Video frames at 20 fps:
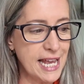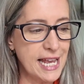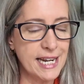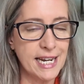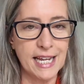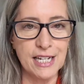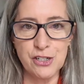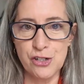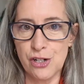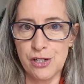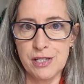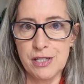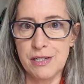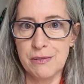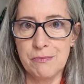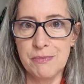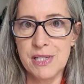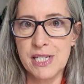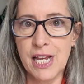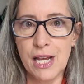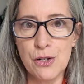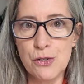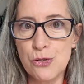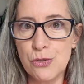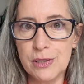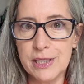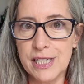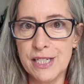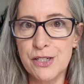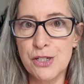and I just
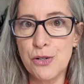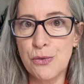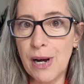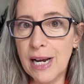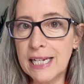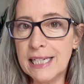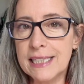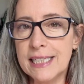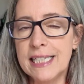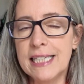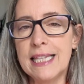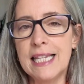scheduled it directly,